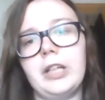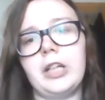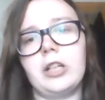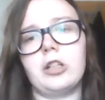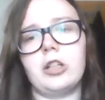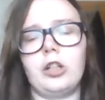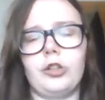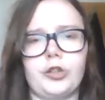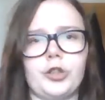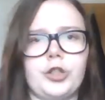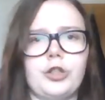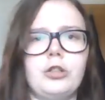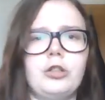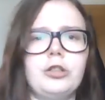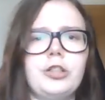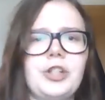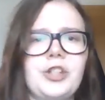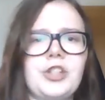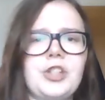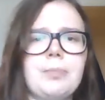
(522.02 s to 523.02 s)
cultural
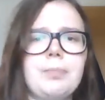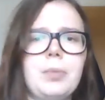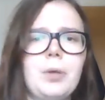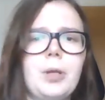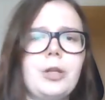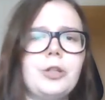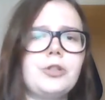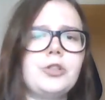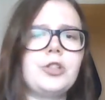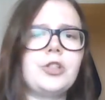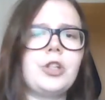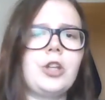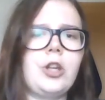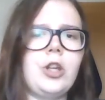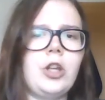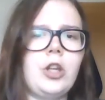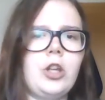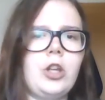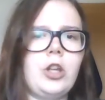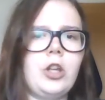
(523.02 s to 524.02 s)
disciplines.
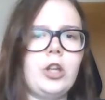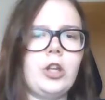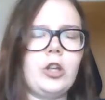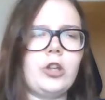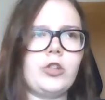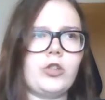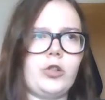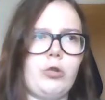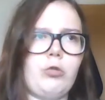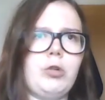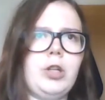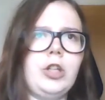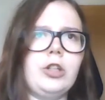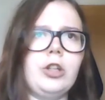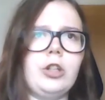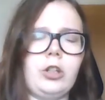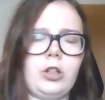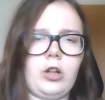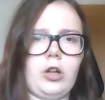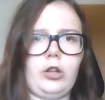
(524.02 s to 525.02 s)
So we
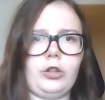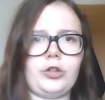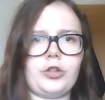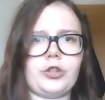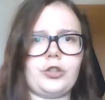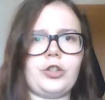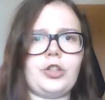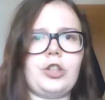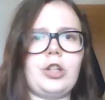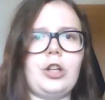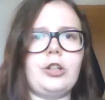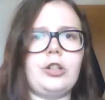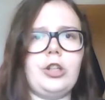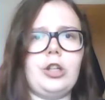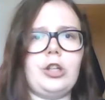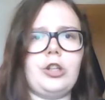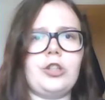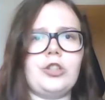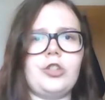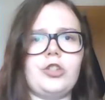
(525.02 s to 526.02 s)
did culture
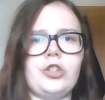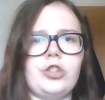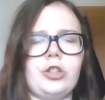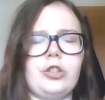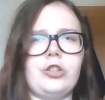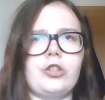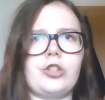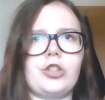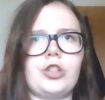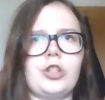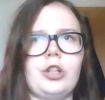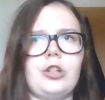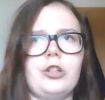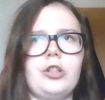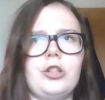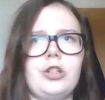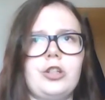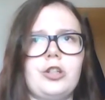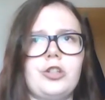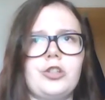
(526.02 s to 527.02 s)
studies, gender
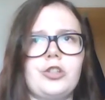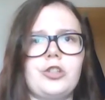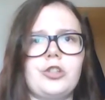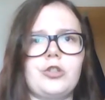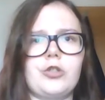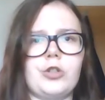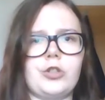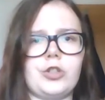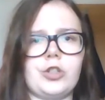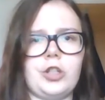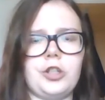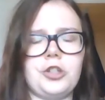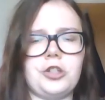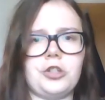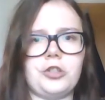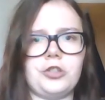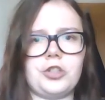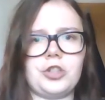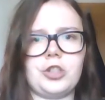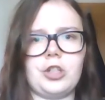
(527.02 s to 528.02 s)
studies,
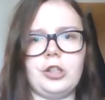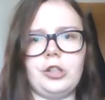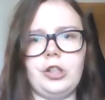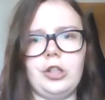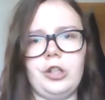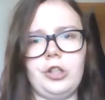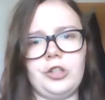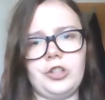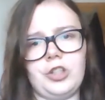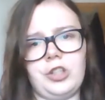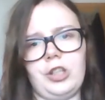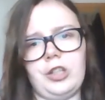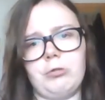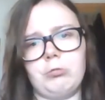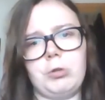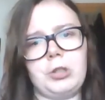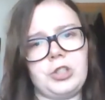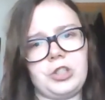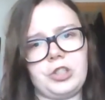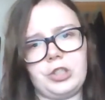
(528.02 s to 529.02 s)
translation studies,
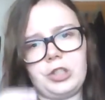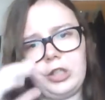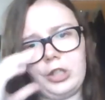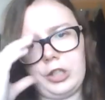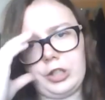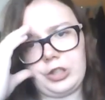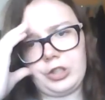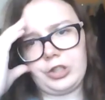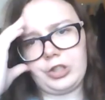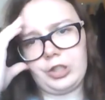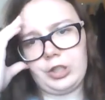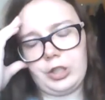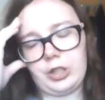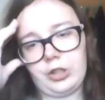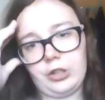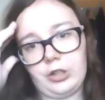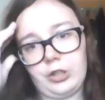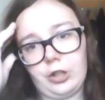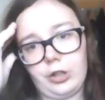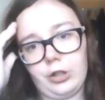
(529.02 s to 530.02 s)
linguistics,
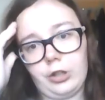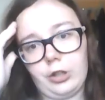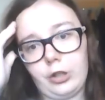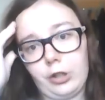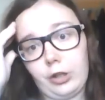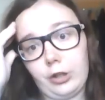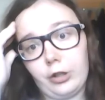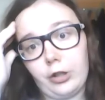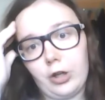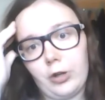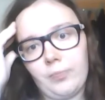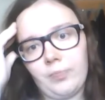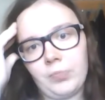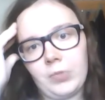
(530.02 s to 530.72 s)
and yada yada.